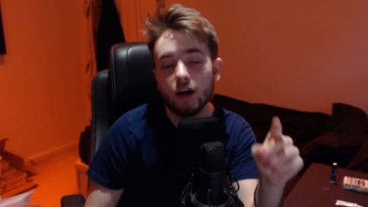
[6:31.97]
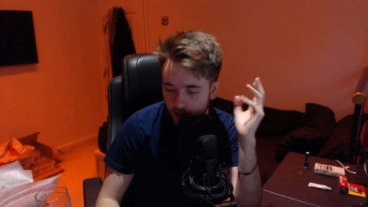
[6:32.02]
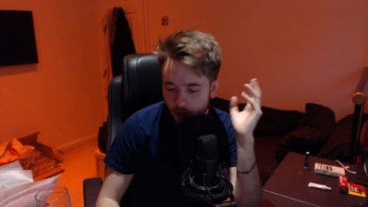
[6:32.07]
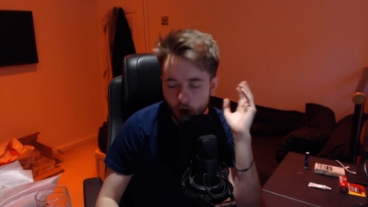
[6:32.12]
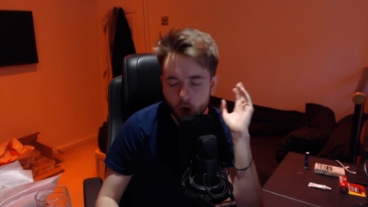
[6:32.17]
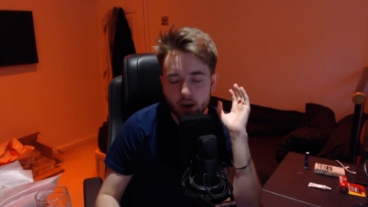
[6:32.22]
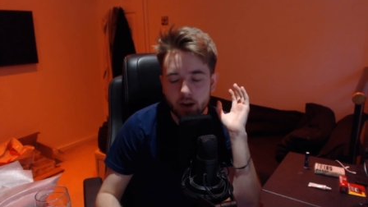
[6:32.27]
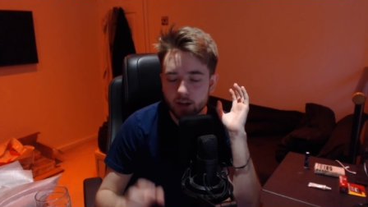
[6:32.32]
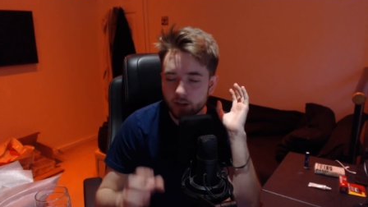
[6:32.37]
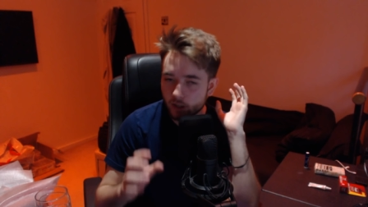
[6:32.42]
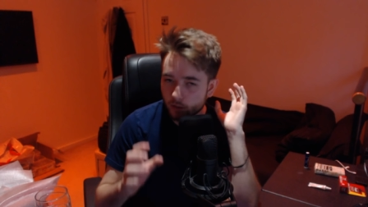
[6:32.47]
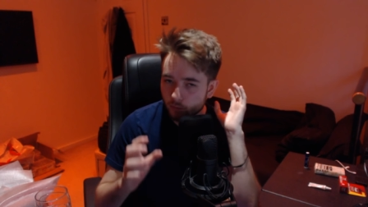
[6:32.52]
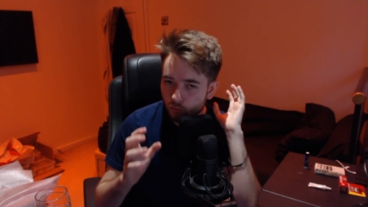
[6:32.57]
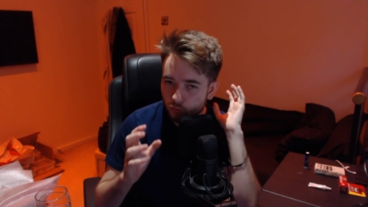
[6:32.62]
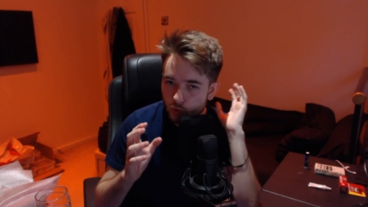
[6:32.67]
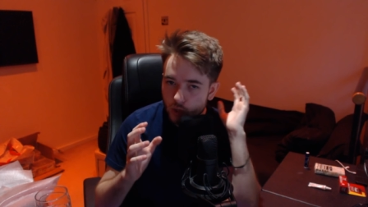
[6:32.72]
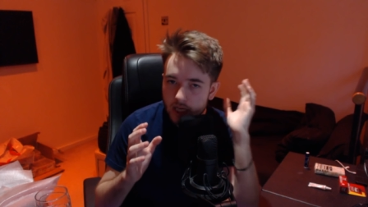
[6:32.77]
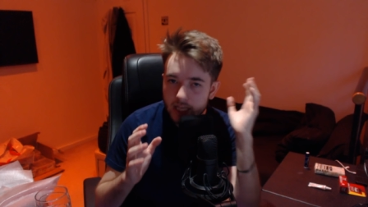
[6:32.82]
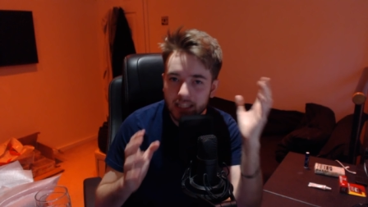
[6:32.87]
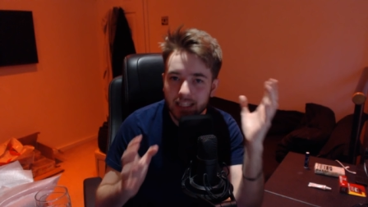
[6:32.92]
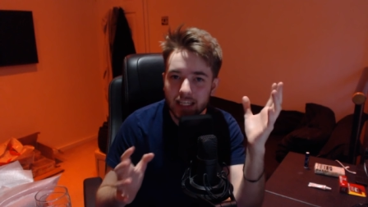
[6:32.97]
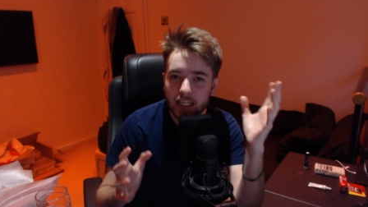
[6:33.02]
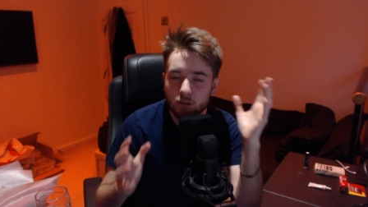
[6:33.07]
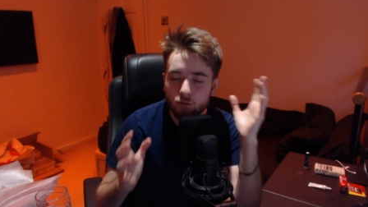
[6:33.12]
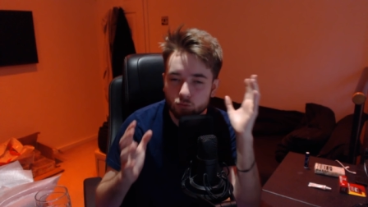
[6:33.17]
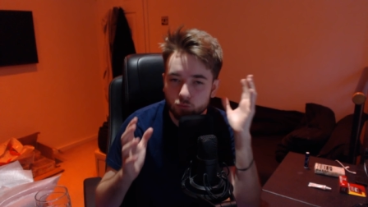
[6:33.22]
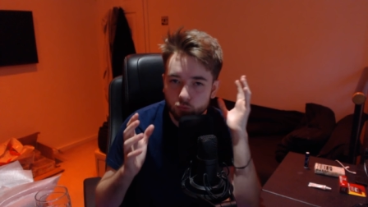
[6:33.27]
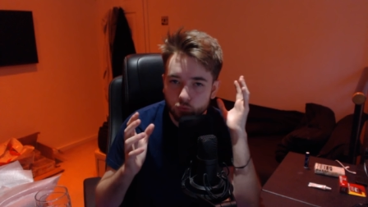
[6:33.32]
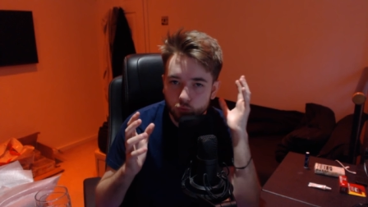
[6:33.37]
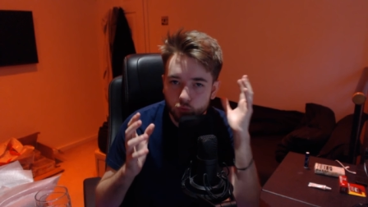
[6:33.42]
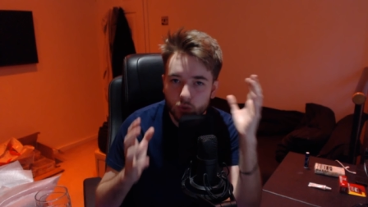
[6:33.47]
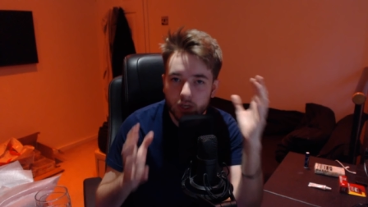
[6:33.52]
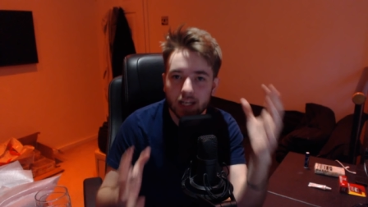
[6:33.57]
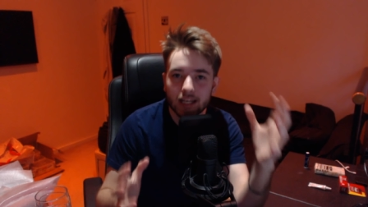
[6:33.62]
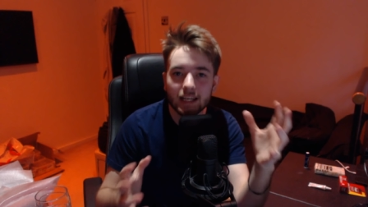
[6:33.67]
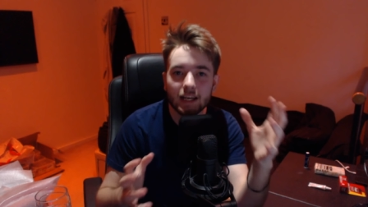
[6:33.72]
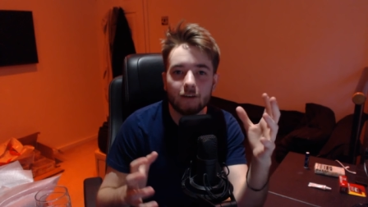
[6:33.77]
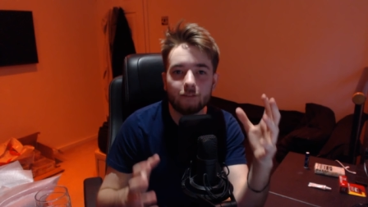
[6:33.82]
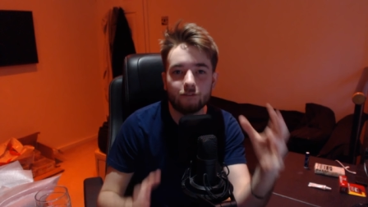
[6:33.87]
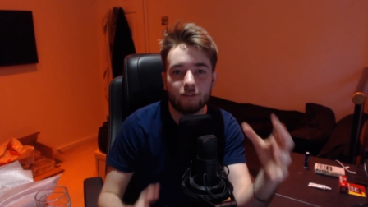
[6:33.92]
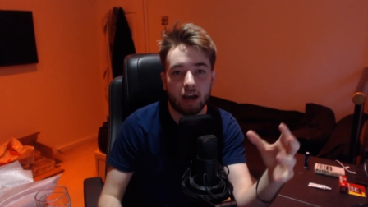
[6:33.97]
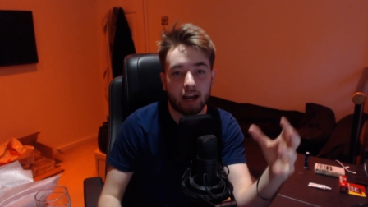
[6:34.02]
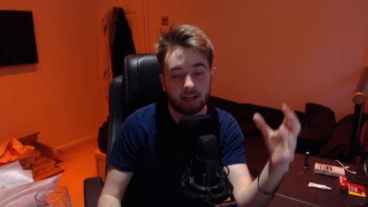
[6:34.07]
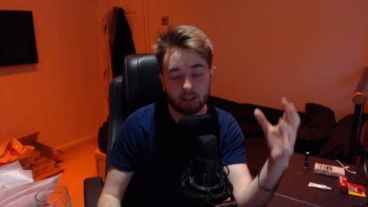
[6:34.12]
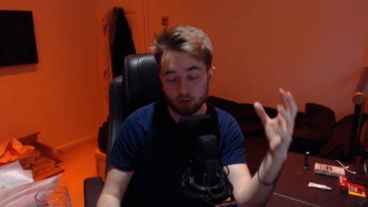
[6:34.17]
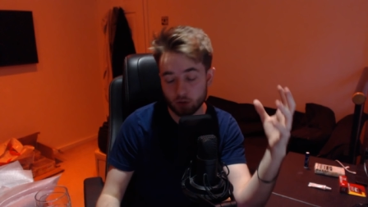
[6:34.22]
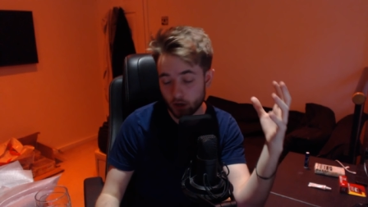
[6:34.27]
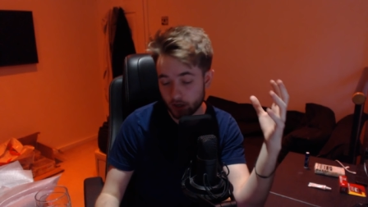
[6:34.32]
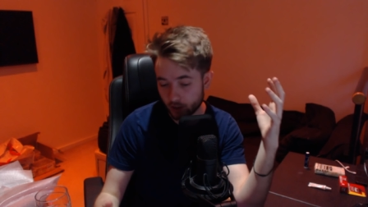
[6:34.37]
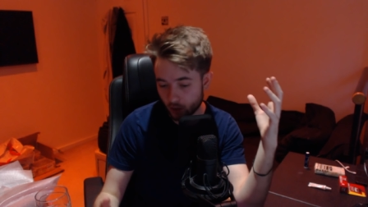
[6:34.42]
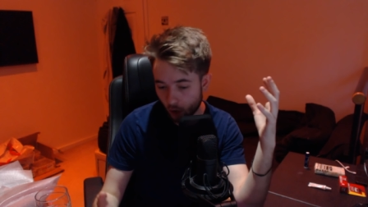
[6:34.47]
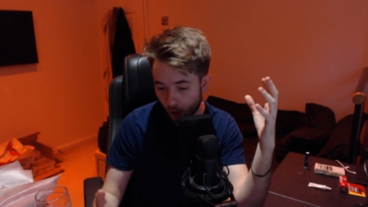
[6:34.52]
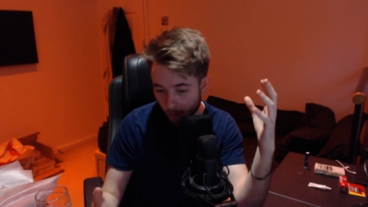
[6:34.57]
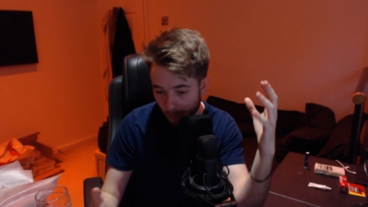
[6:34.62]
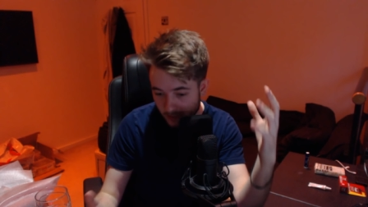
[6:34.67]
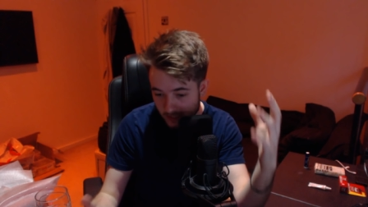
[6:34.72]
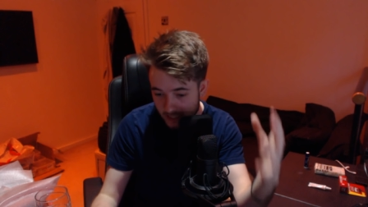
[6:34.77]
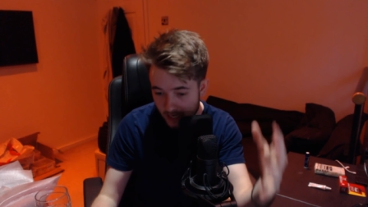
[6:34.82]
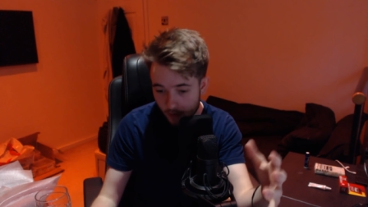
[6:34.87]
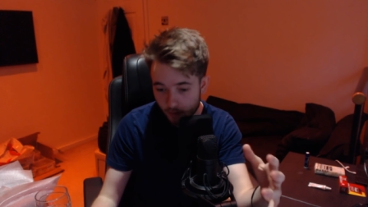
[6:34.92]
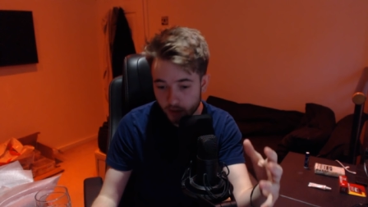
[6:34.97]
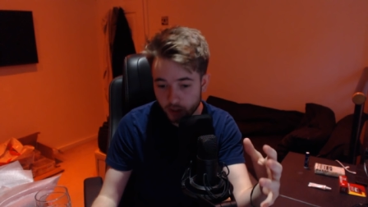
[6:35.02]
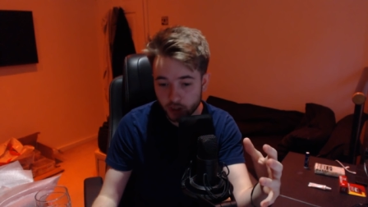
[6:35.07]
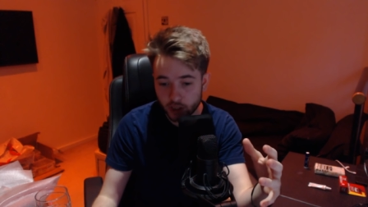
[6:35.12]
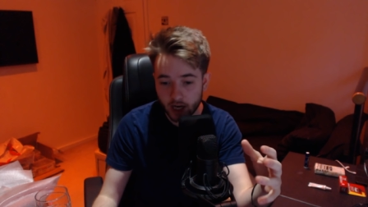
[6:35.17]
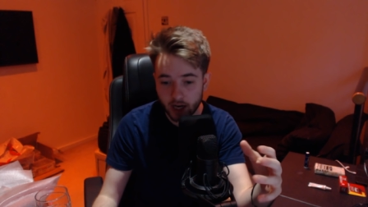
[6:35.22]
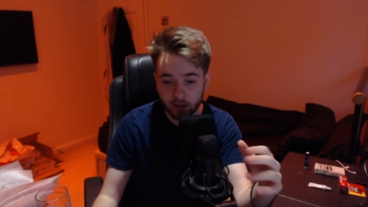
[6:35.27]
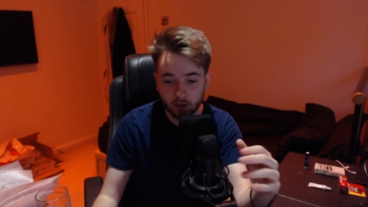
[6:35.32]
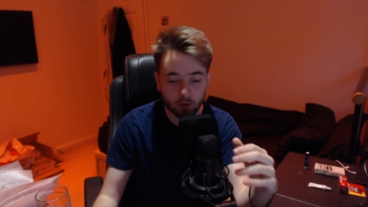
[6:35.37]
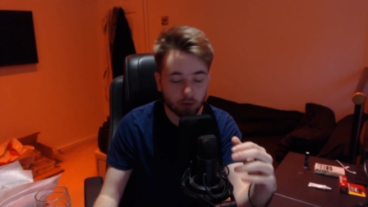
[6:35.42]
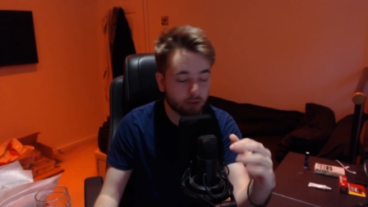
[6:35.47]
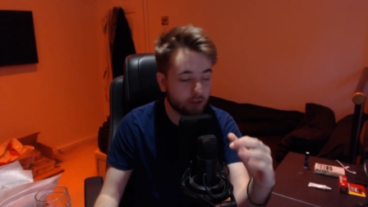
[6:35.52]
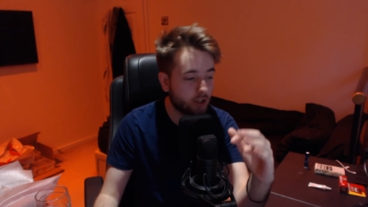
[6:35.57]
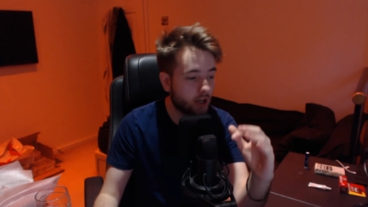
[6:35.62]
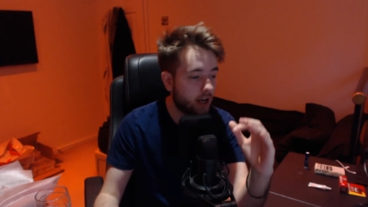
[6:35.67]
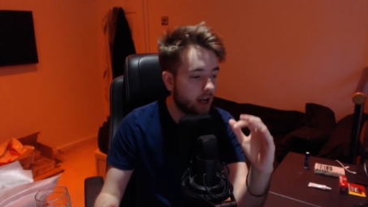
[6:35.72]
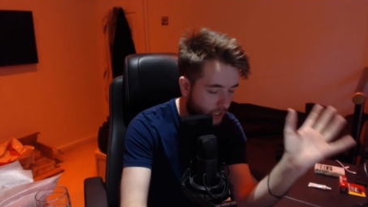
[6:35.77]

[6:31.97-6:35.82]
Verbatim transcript: You know, it can really, really affect like commentary channels,